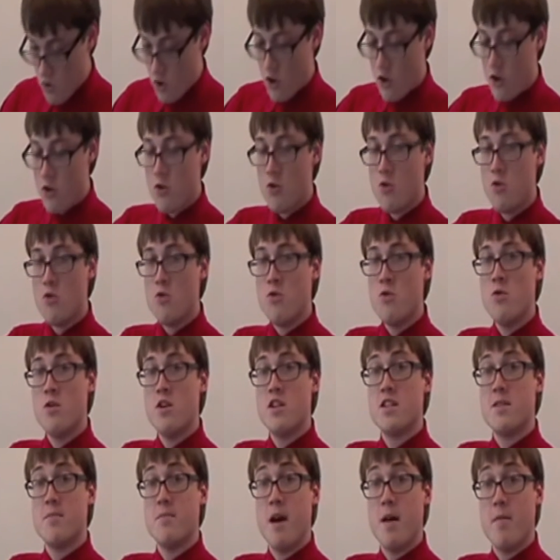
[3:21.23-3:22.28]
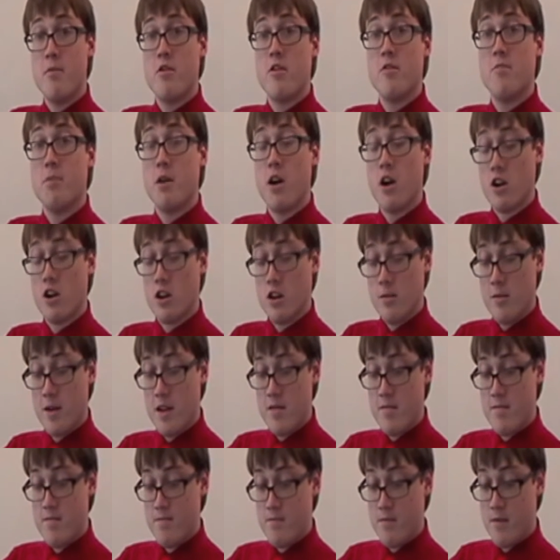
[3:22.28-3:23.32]
who is a member of
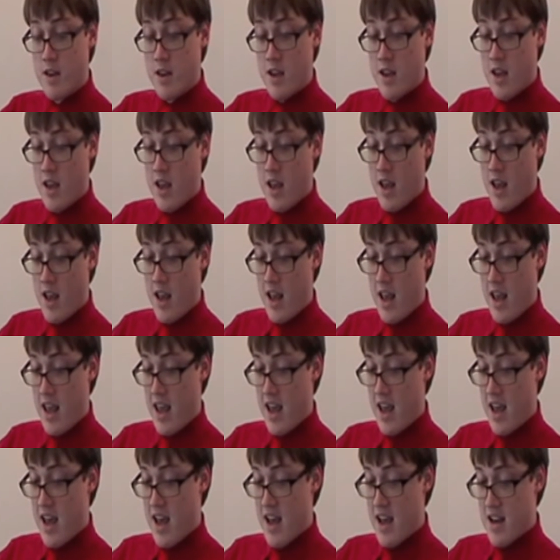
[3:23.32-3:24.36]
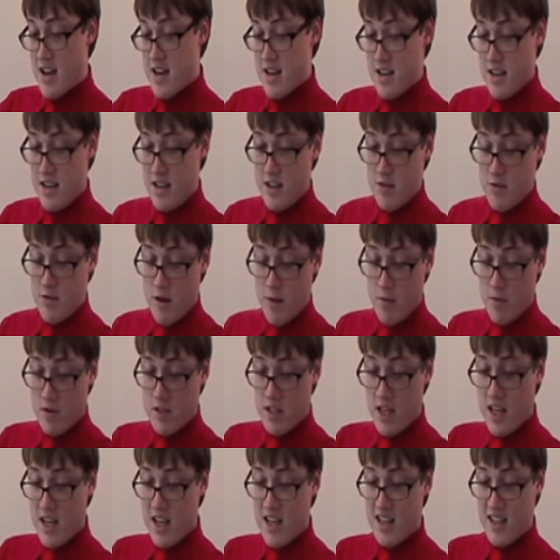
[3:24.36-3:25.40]
Parliament, and he's
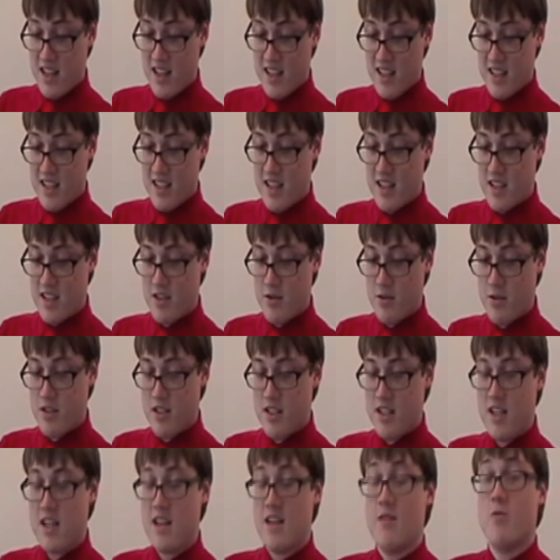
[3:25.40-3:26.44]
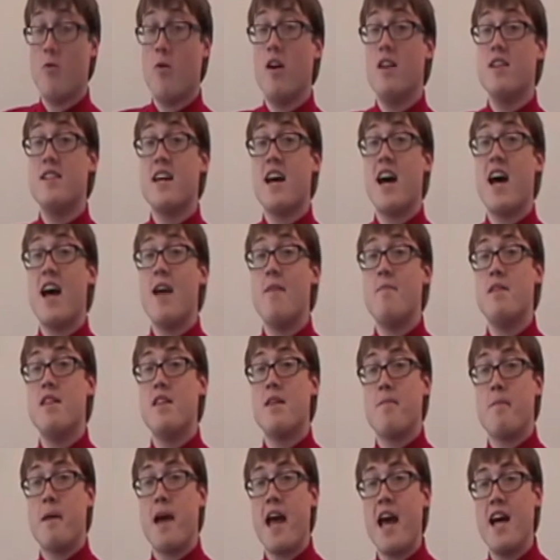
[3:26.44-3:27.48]
representing the constituency. And at one time in
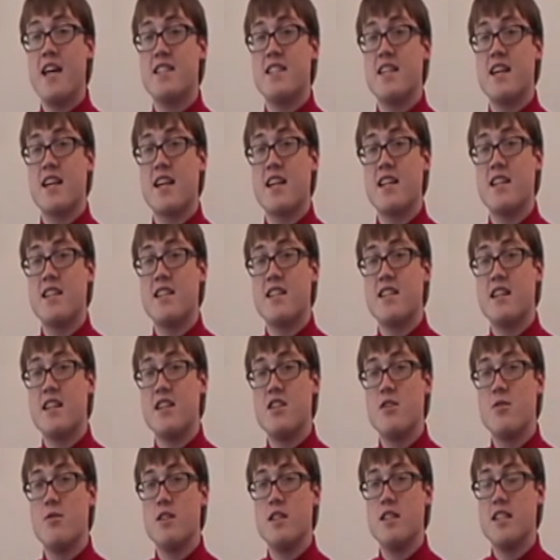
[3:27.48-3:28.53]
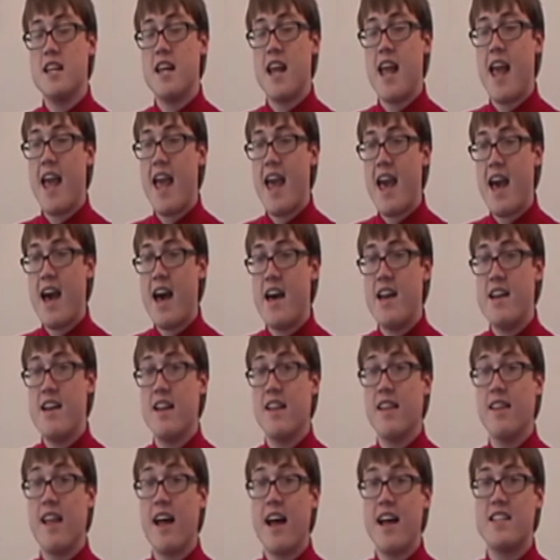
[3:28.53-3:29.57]
the past, that constituency
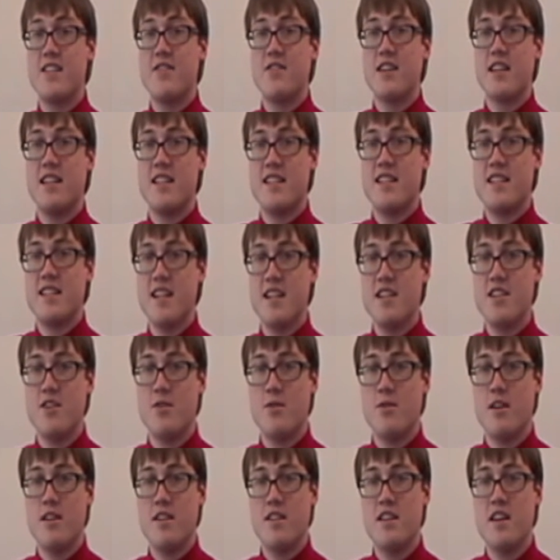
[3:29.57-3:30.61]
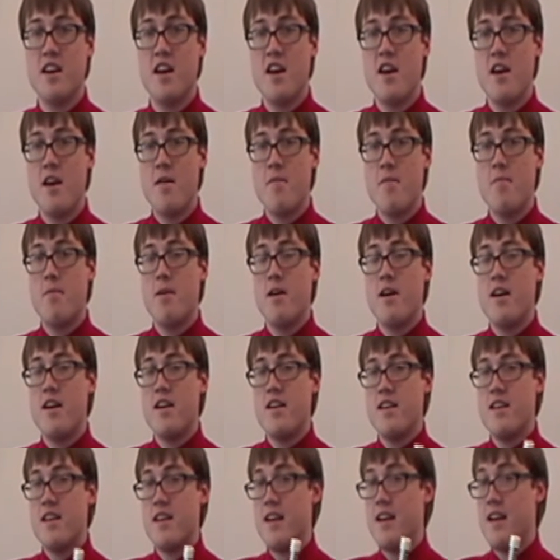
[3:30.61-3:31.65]
had lots of constituents,
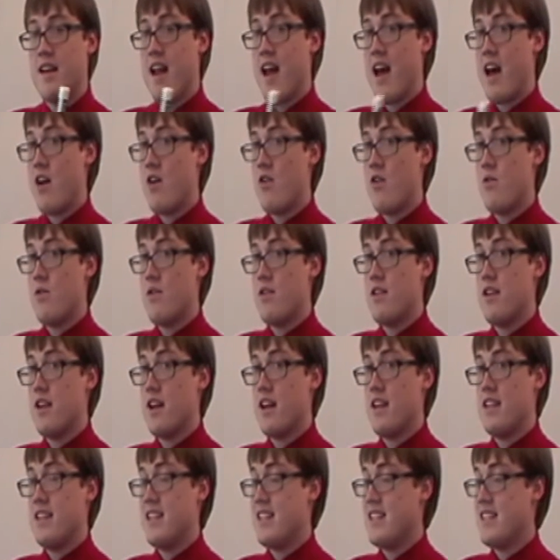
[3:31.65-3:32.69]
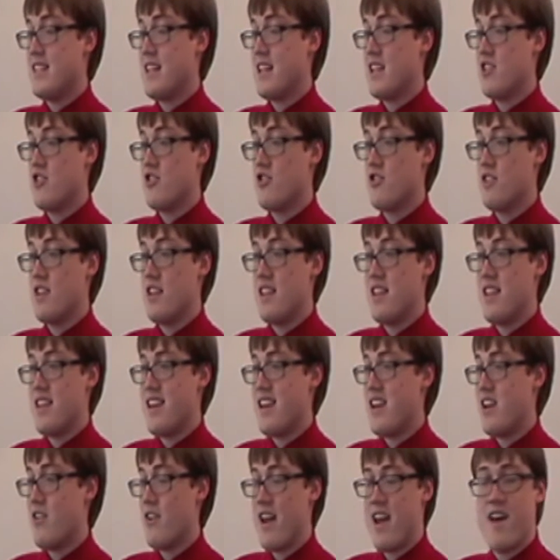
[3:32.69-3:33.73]
but now in the 19th century, they
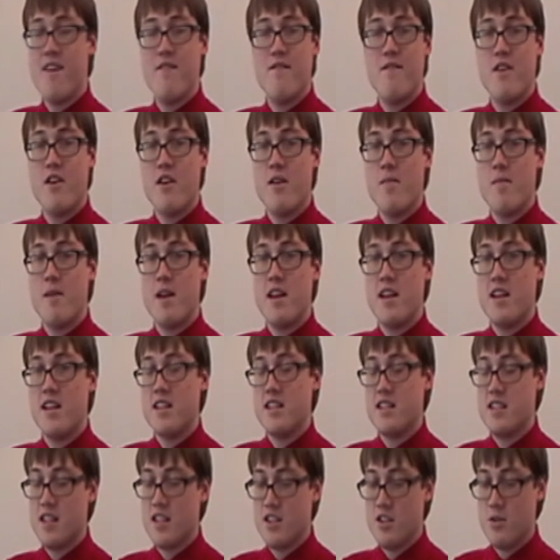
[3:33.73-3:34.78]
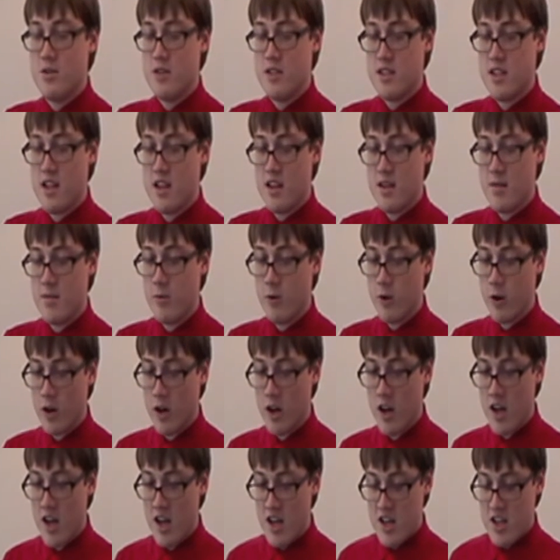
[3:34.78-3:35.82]
don't have very many constituents anymore.
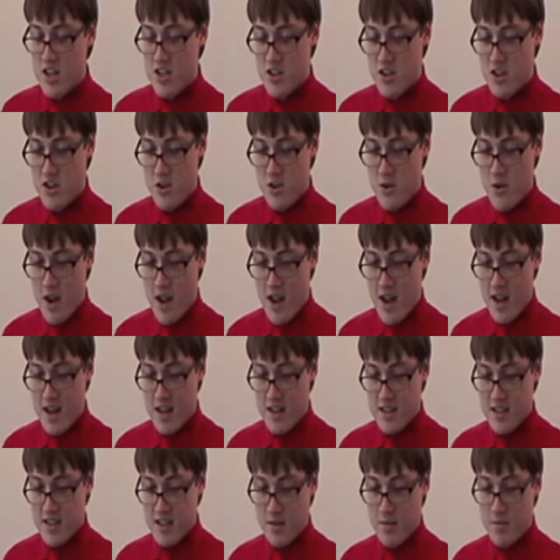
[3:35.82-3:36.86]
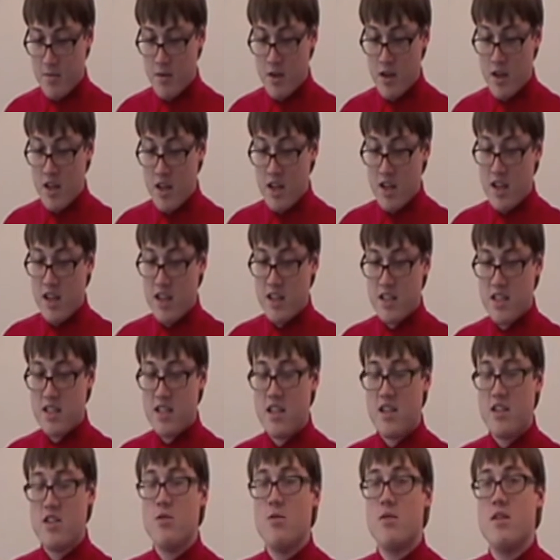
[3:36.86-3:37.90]
So you had some
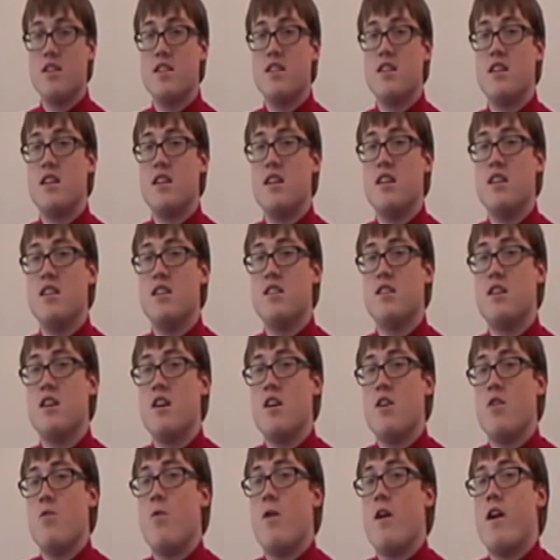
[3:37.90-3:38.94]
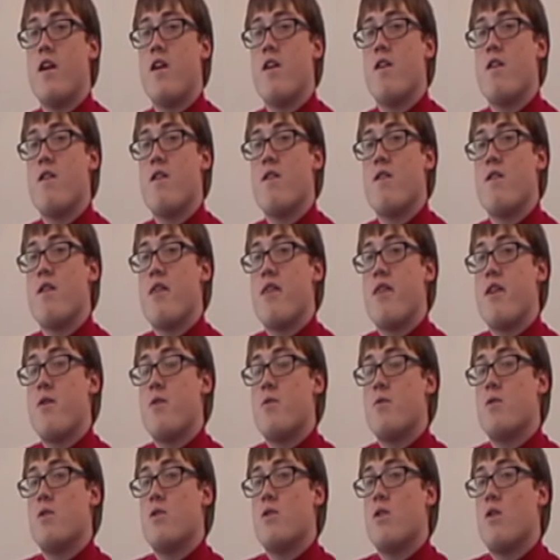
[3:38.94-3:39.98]
constituencies where there
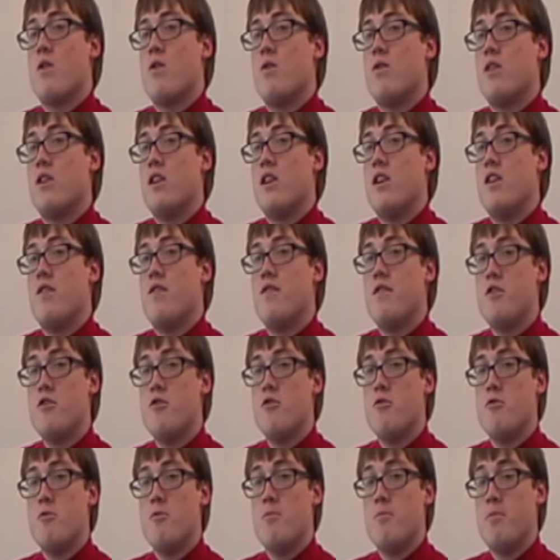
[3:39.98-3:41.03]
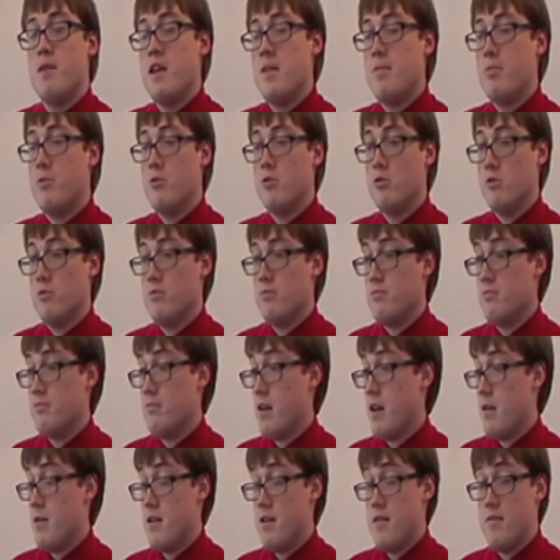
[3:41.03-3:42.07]
were only a few people,
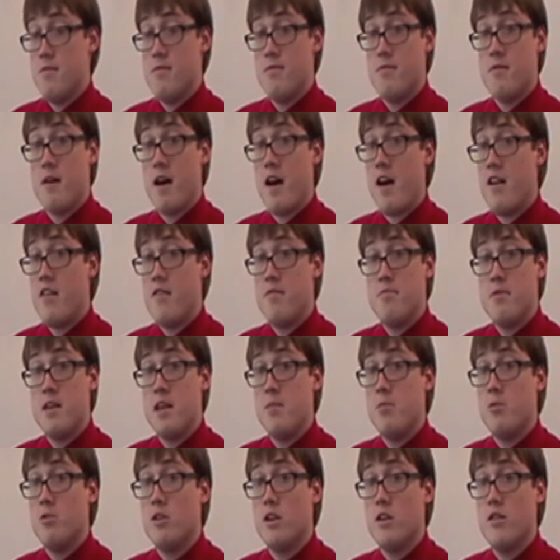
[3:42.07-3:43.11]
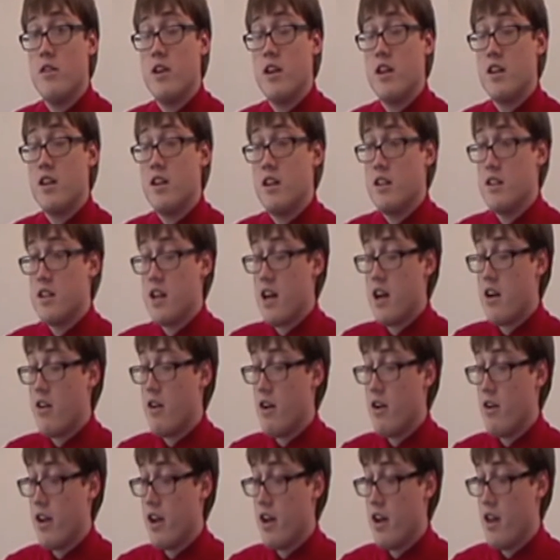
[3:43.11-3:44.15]
maybe 5 people living in the entire
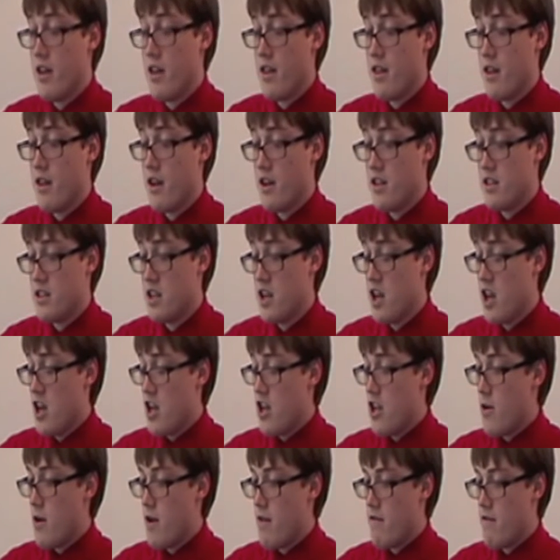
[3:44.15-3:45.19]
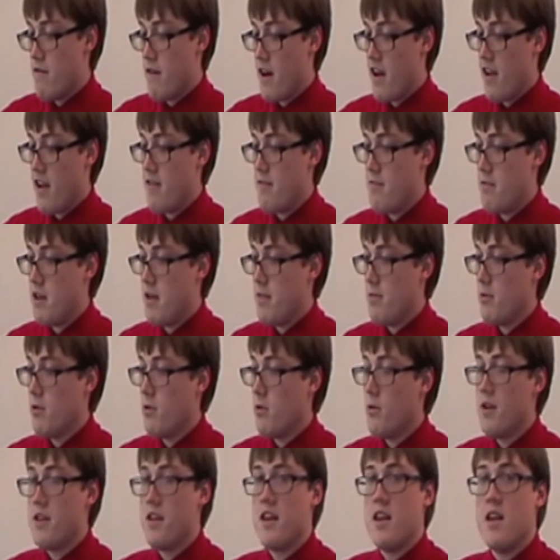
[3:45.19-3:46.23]
area, and thus you had 5 people
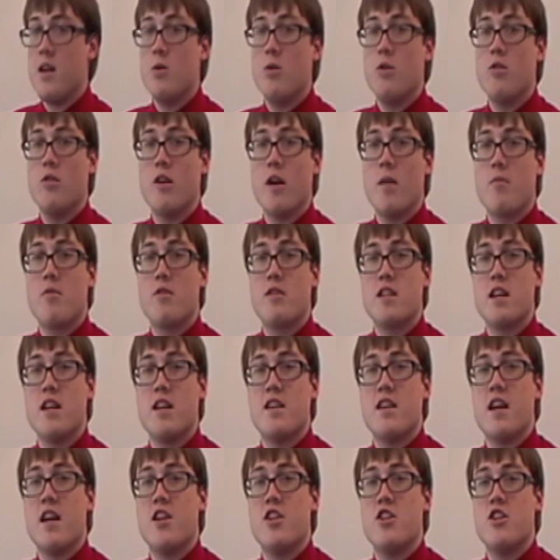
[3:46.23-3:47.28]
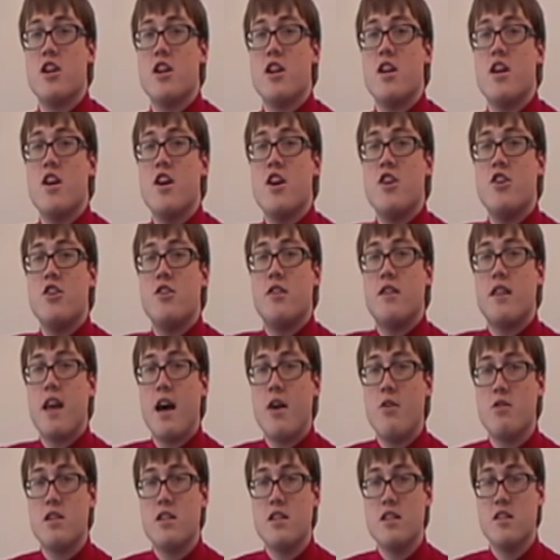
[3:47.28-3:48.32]
with equal representation to
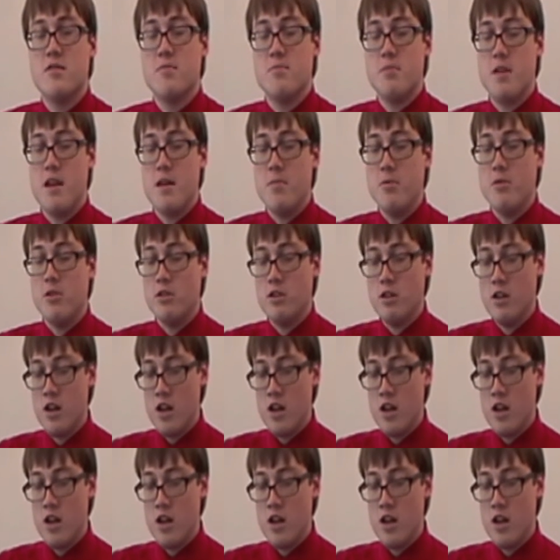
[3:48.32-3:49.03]
thousands of people.